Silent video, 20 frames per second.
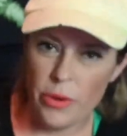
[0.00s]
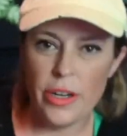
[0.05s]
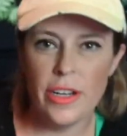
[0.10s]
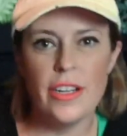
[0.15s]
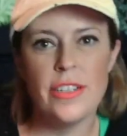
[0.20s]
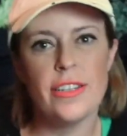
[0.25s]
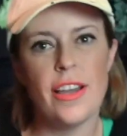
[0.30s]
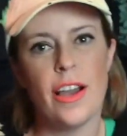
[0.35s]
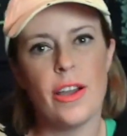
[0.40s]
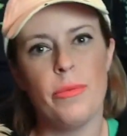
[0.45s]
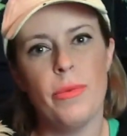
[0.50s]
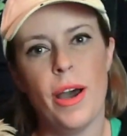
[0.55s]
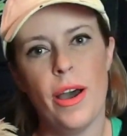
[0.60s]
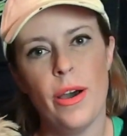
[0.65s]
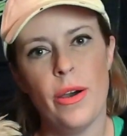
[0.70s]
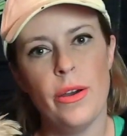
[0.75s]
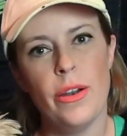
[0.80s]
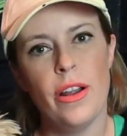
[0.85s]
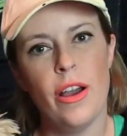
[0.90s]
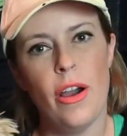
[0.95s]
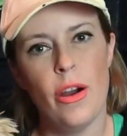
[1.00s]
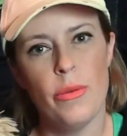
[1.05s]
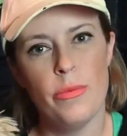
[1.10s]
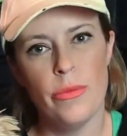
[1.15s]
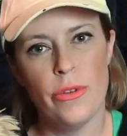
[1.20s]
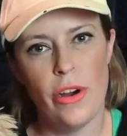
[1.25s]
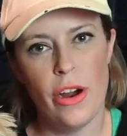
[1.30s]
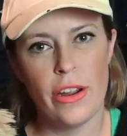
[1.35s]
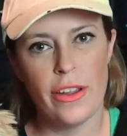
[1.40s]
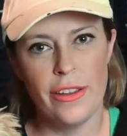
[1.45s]
we're gonna talk about our
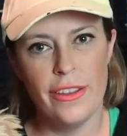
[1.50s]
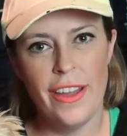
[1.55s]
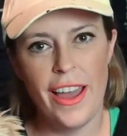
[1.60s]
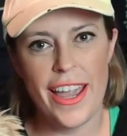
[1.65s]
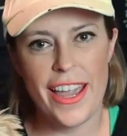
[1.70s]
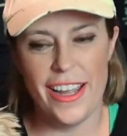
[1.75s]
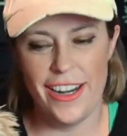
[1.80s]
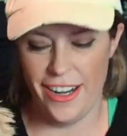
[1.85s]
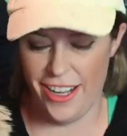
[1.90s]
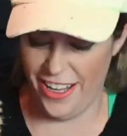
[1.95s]
Moroccan light.